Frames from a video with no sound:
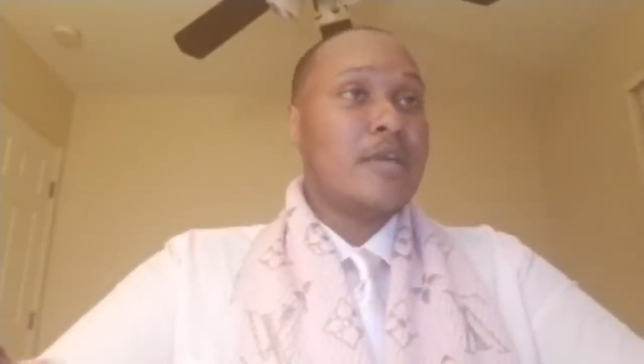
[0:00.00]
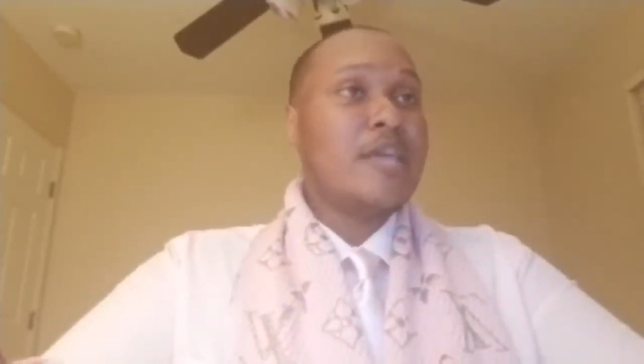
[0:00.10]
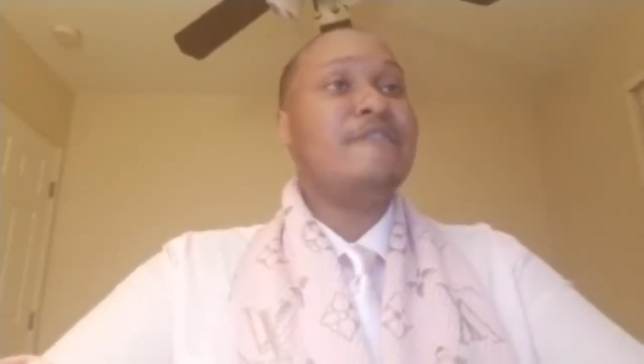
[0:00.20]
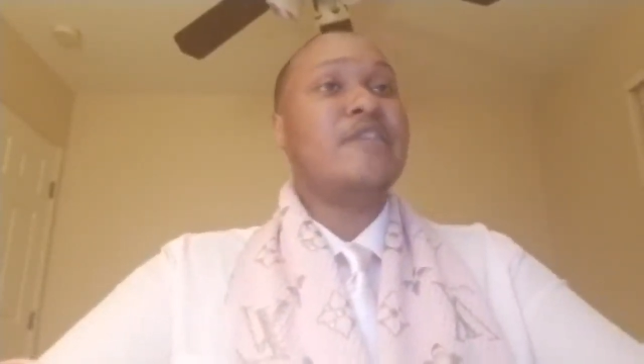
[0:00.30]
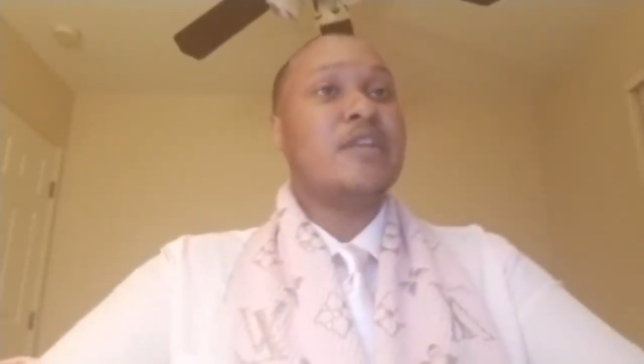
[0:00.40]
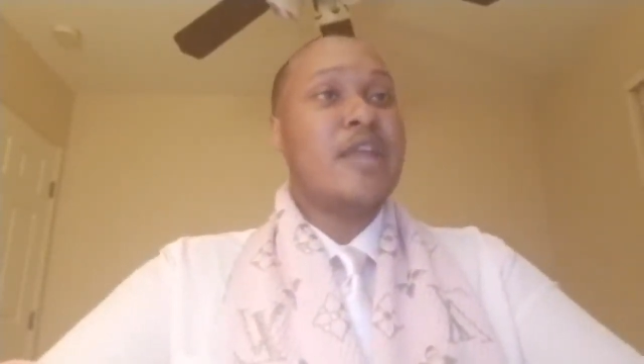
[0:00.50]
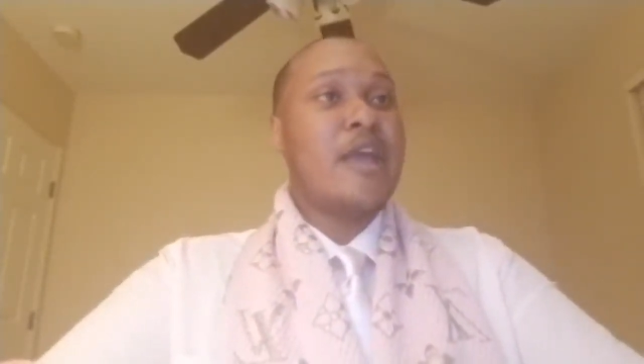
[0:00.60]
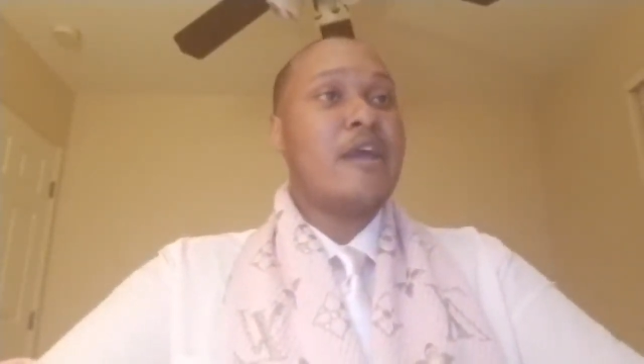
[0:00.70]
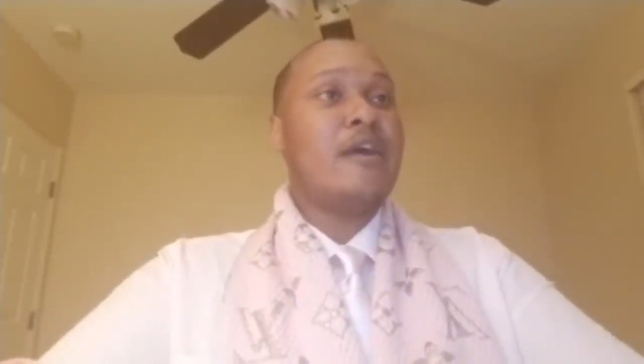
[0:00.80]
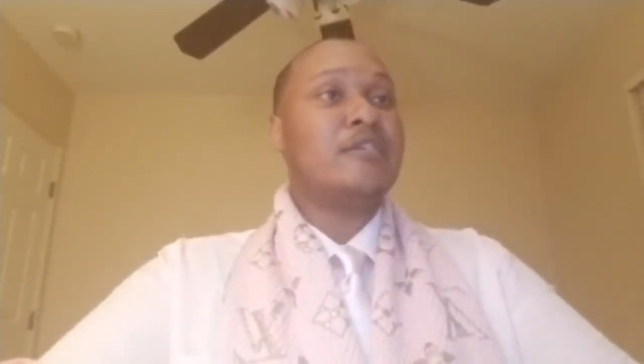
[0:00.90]
Even in
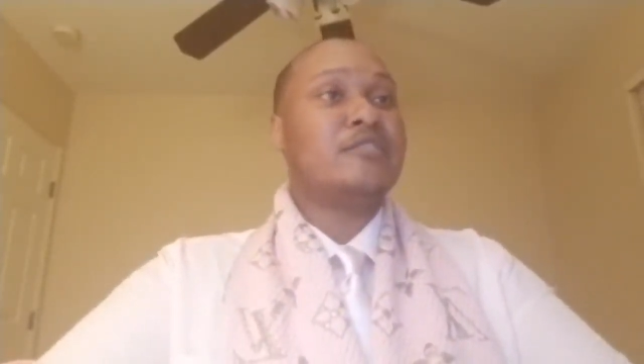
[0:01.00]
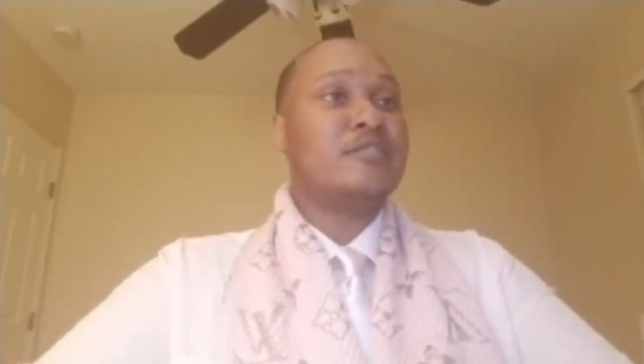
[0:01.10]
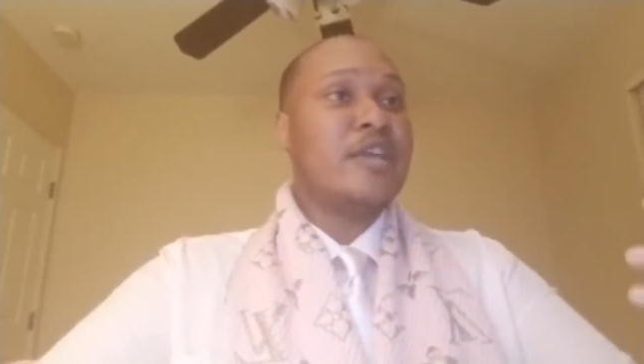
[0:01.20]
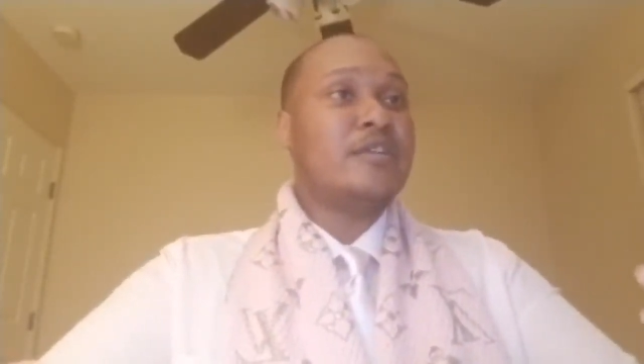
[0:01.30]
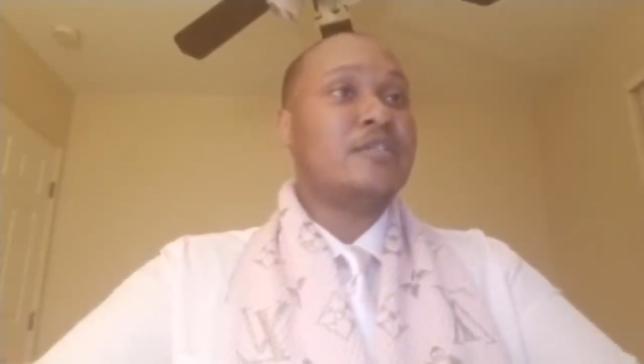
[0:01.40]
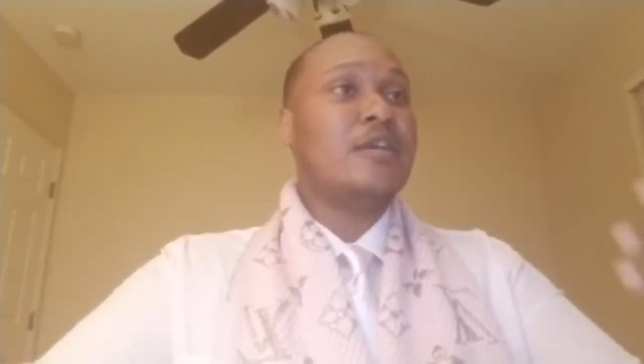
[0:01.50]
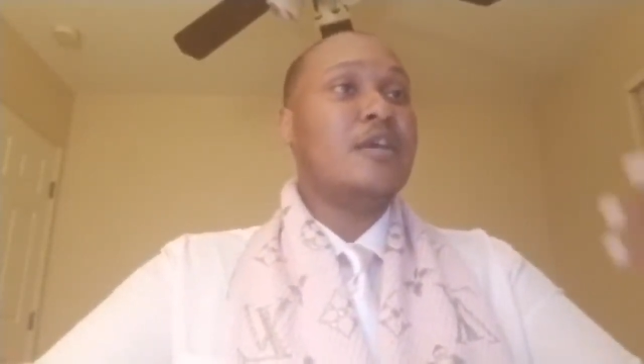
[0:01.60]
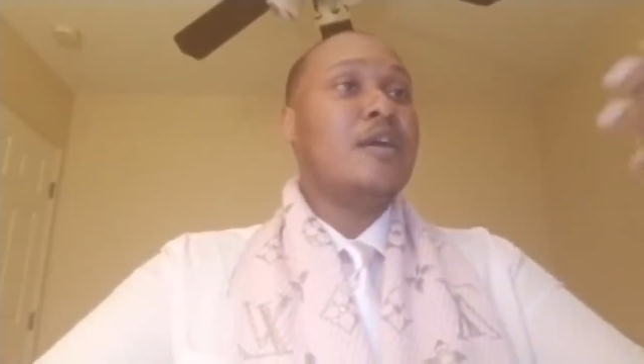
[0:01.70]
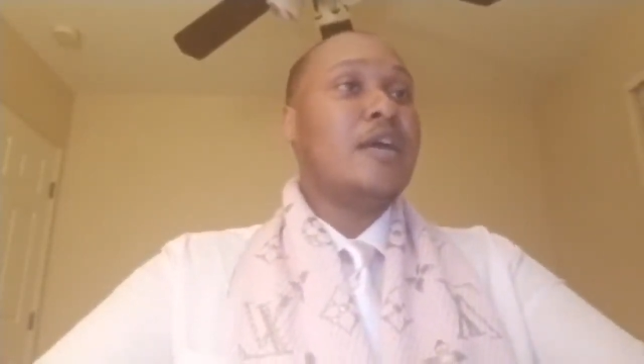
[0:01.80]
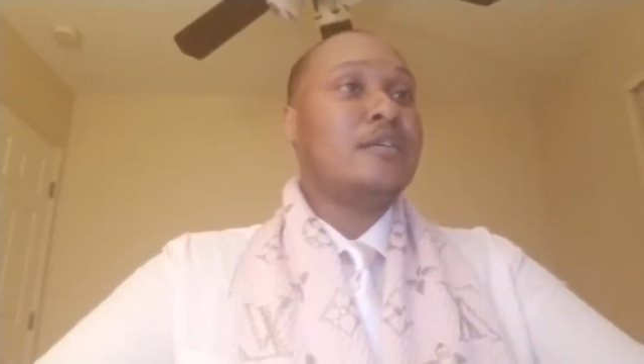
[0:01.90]
there, a snitch
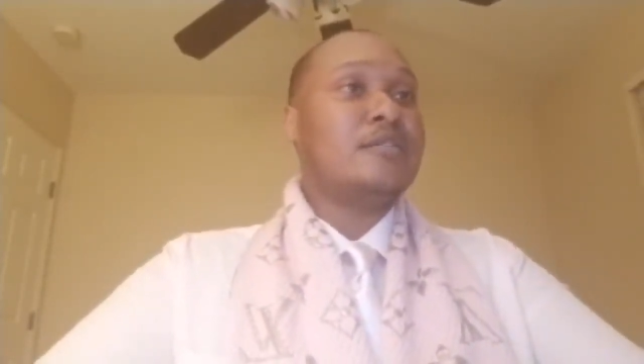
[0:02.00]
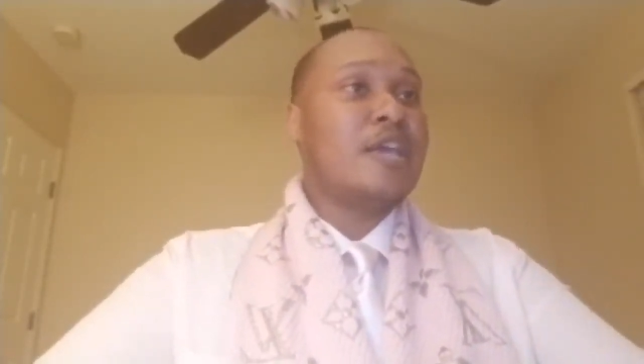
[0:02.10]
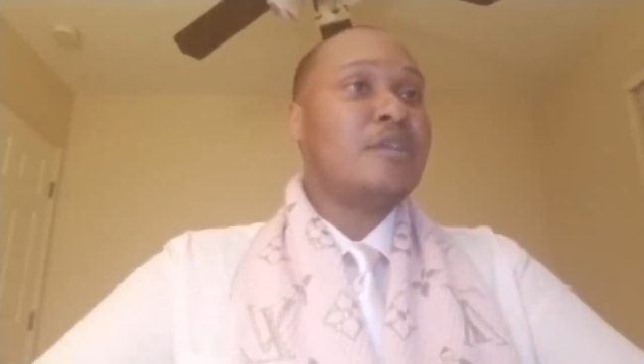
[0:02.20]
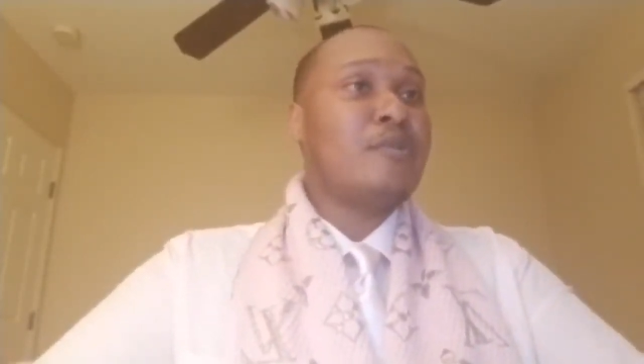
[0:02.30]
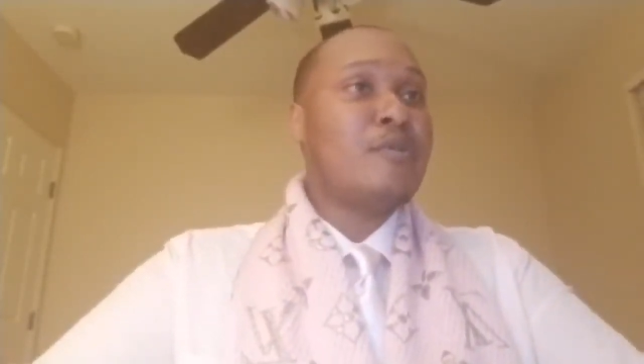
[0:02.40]
is getting